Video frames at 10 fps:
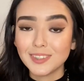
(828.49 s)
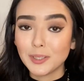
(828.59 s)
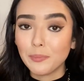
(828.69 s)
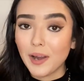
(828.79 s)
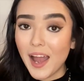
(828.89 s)

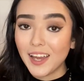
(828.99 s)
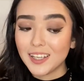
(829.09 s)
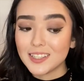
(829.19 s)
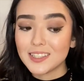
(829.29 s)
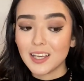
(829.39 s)

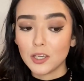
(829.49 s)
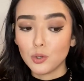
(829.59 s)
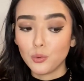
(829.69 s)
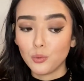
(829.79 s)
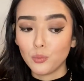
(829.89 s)
surprise,
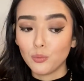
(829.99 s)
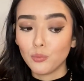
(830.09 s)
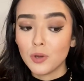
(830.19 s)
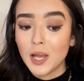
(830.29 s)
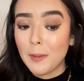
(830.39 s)

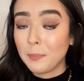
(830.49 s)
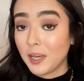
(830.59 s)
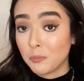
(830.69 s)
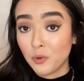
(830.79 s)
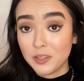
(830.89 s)
you
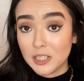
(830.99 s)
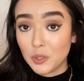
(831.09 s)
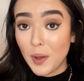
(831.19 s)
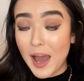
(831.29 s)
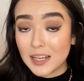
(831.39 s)
paid more
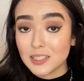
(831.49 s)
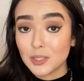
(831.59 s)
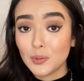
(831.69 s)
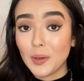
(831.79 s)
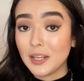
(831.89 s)
than you had
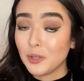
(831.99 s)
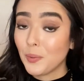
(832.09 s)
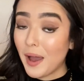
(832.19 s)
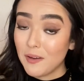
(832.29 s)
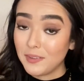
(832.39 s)
to, and
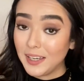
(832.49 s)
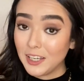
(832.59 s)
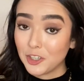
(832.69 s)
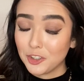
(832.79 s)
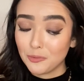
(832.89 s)
you have
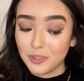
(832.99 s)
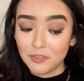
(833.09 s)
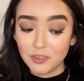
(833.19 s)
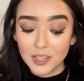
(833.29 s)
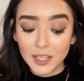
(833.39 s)
a good
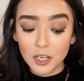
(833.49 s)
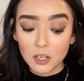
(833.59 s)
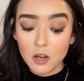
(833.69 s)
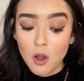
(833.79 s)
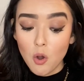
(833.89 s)
refund
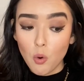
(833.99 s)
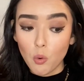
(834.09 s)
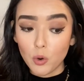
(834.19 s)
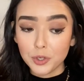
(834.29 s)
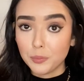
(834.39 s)
there,
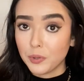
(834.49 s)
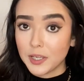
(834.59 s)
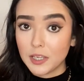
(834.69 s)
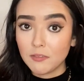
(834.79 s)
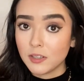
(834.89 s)
or you
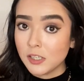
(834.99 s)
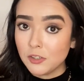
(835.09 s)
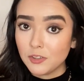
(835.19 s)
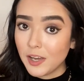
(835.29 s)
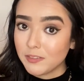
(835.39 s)
break even and
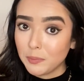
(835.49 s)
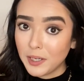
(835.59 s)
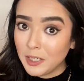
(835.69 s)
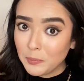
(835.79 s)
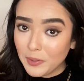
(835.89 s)
you don't have to
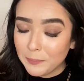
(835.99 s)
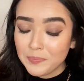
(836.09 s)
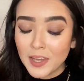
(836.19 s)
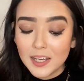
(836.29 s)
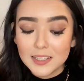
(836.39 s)
pay anymore.
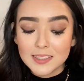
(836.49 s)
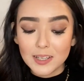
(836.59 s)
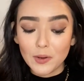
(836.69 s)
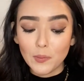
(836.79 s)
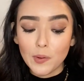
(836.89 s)

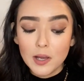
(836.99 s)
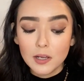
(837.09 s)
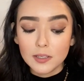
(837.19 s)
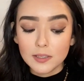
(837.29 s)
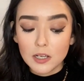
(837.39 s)
So
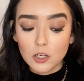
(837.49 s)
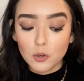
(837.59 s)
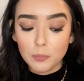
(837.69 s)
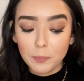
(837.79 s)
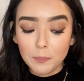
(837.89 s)

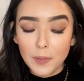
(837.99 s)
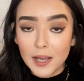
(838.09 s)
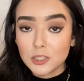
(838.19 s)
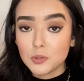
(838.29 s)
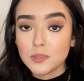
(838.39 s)

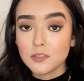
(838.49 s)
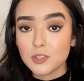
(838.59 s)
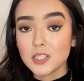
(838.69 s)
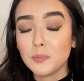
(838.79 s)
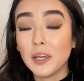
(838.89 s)
I do
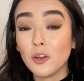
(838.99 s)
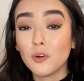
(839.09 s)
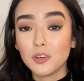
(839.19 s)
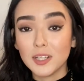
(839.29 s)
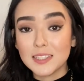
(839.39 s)
suggest paying
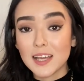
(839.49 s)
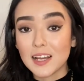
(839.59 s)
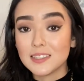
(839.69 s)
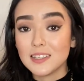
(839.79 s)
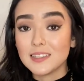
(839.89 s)
quarterly
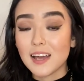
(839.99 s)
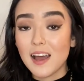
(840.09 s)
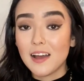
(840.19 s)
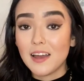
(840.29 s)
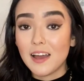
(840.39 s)
taxes
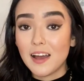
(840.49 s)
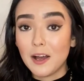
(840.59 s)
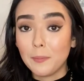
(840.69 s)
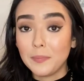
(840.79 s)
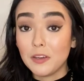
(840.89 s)

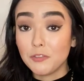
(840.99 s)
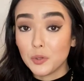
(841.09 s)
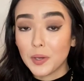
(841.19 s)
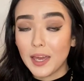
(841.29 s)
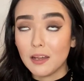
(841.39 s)
if
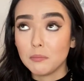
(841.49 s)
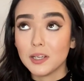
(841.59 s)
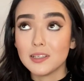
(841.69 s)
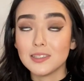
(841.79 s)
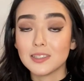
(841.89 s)
you can,
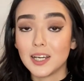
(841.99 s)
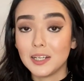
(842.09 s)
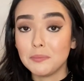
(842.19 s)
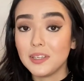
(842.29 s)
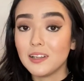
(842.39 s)
because it's
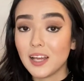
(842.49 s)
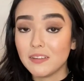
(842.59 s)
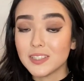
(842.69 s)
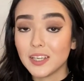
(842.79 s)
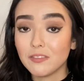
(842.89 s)
going to be a
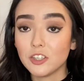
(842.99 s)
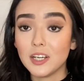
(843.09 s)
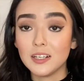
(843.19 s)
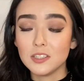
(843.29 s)
lifesaver, and